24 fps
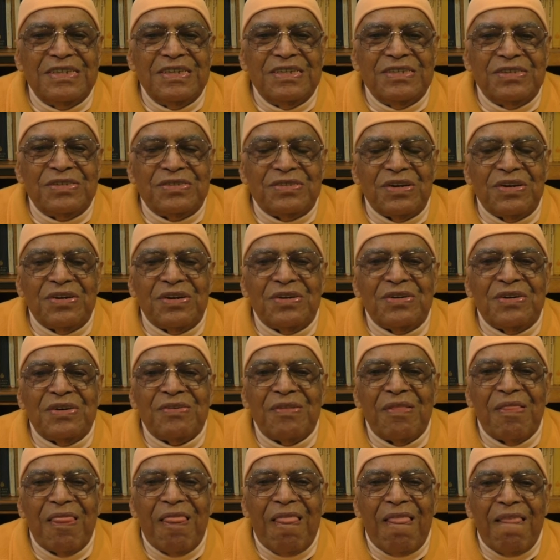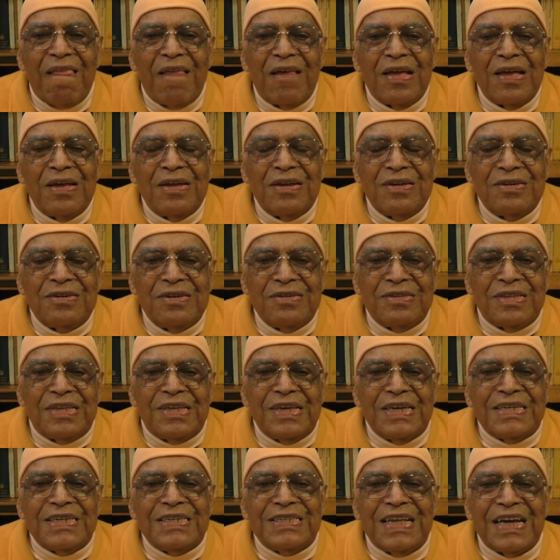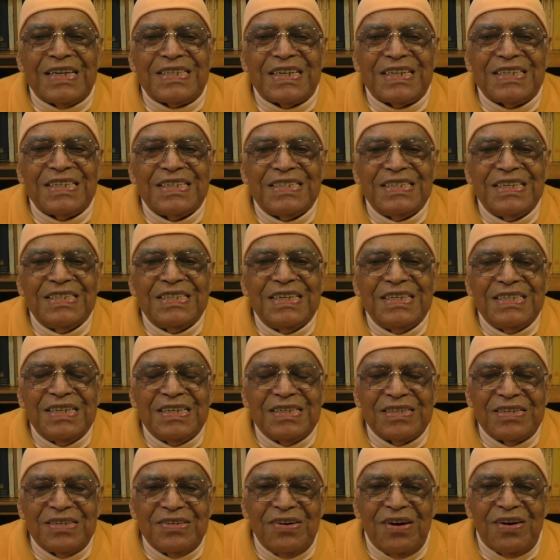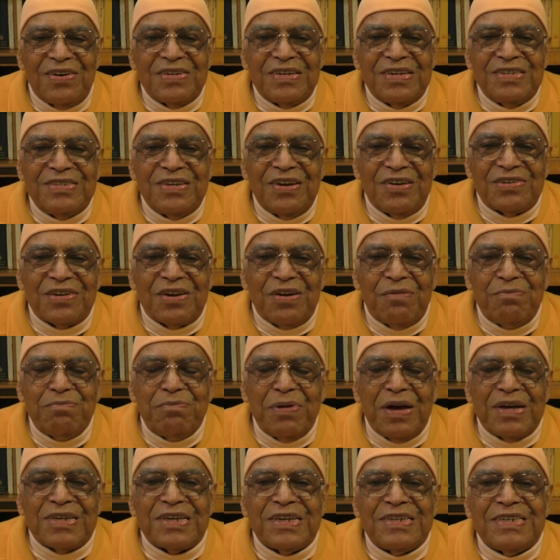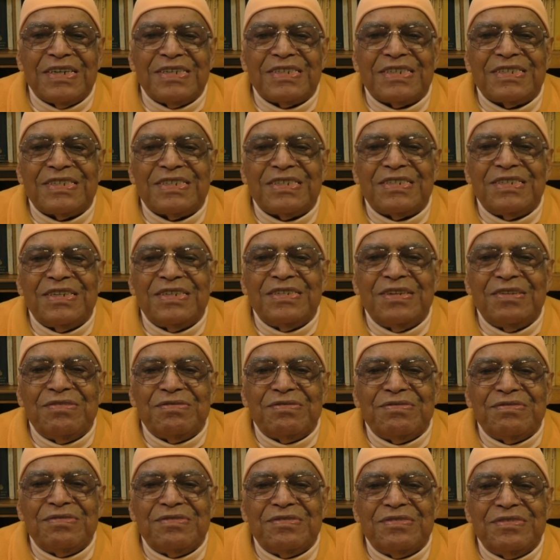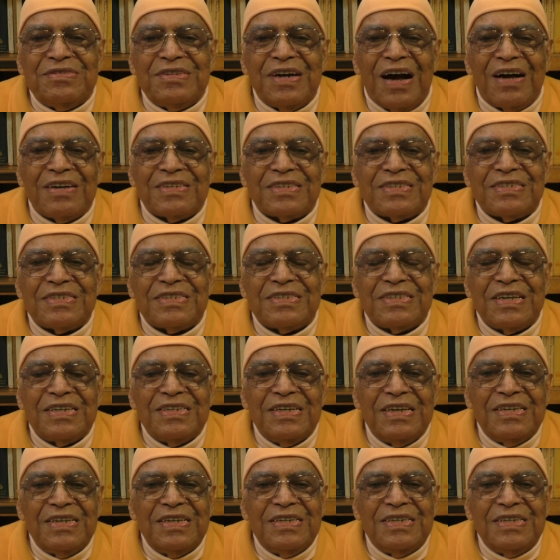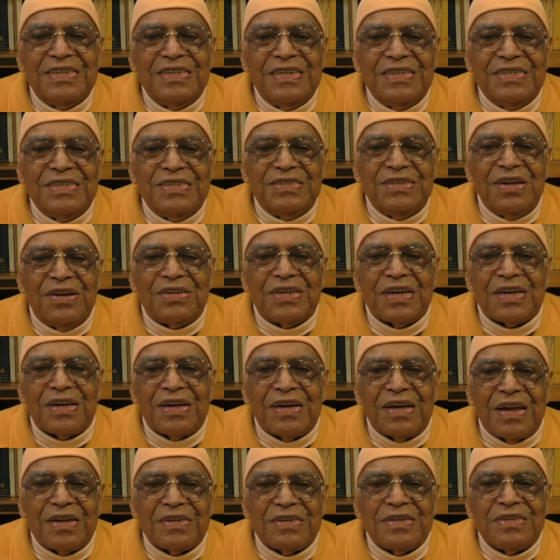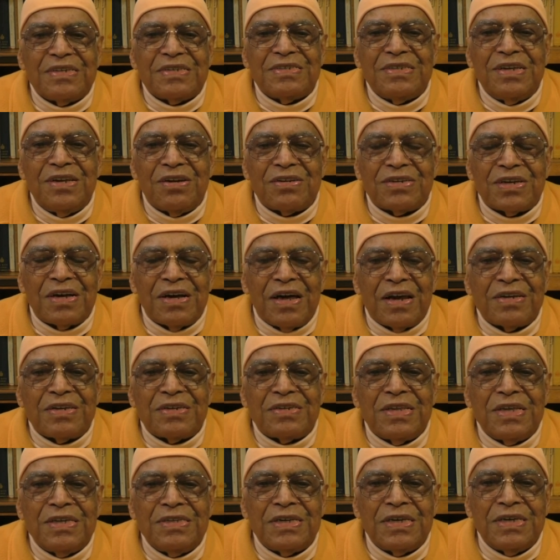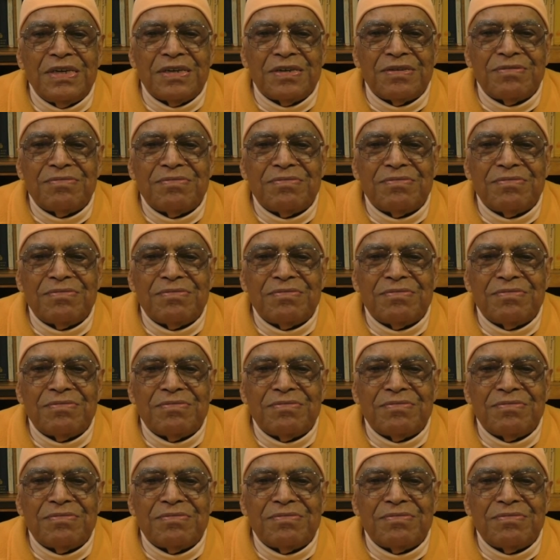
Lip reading: So, to think that God is not compassionate to us is not correct thinking.